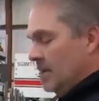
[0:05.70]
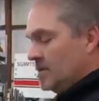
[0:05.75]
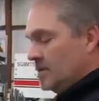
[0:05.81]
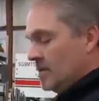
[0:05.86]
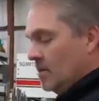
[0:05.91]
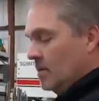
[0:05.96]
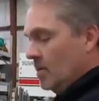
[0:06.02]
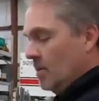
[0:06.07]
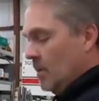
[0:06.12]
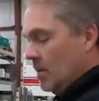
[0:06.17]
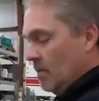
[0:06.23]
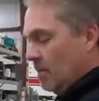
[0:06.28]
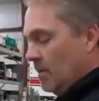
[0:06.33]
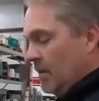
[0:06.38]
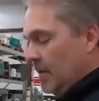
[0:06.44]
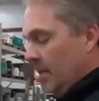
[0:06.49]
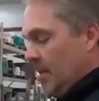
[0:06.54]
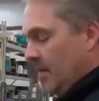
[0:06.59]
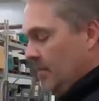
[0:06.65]
right, so
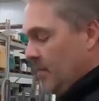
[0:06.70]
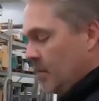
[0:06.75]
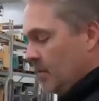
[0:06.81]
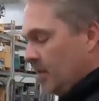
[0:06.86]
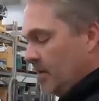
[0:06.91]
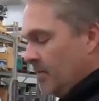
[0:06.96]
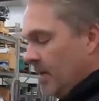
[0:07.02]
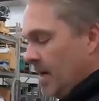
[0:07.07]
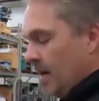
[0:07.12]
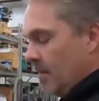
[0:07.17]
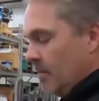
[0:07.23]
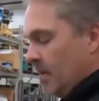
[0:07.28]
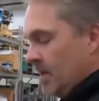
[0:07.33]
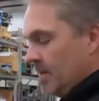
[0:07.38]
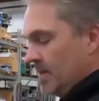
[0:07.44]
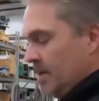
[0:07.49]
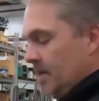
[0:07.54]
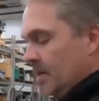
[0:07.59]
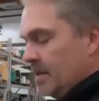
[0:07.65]
we would then put their bob
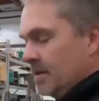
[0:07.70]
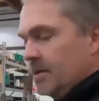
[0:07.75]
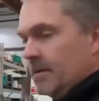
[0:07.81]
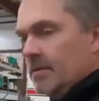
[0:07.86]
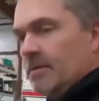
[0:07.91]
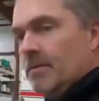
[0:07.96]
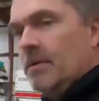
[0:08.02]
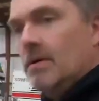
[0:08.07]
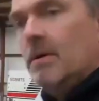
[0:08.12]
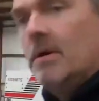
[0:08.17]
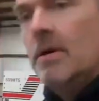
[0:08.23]
weight together,